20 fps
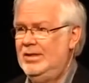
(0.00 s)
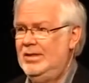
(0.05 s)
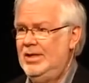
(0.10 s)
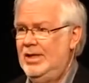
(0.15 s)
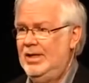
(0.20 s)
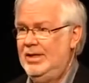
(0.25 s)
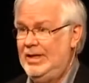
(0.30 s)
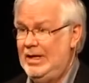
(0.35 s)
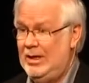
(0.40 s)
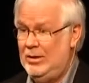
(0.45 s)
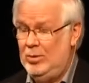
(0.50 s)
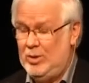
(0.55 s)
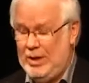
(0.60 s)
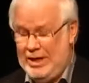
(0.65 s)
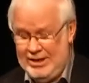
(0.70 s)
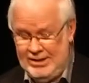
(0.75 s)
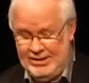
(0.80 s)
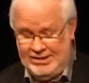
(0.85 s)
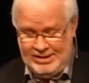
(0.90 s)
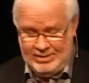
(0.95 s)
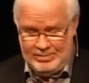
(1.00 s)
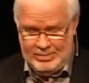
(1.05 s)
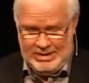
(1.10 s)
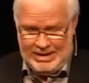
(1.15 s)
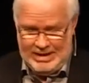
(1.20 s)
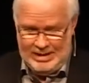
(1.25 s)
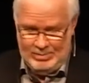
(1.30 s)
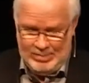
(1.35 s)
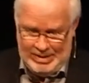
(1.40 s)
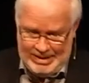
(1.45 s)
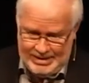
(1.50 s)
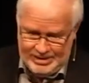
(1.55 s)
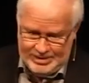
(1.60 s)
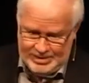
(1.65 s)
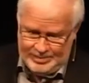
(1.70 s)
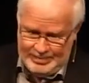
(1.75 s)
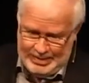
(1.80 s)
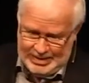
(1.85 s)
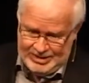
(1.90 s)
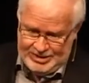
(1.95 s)
And then when sometime later
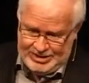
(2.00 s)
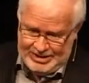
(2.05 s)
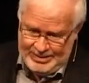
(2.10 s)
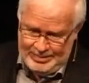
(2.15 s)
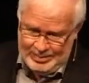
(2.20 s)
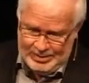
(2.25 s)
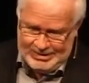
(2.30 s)
Bathsheba